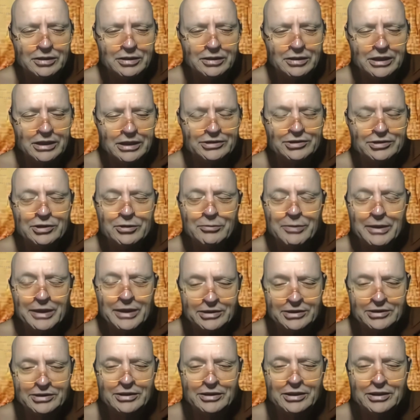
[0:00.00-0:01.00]
let's go
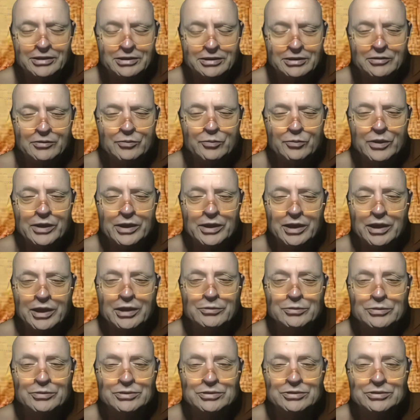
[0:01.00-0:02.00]
back to that. When I
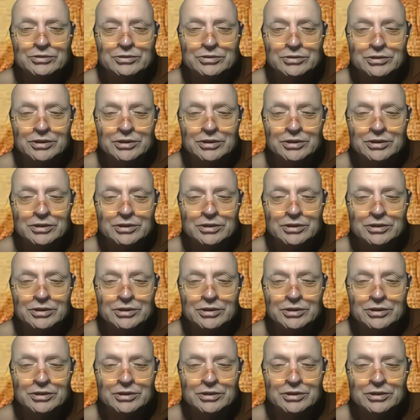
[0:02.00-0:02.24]
was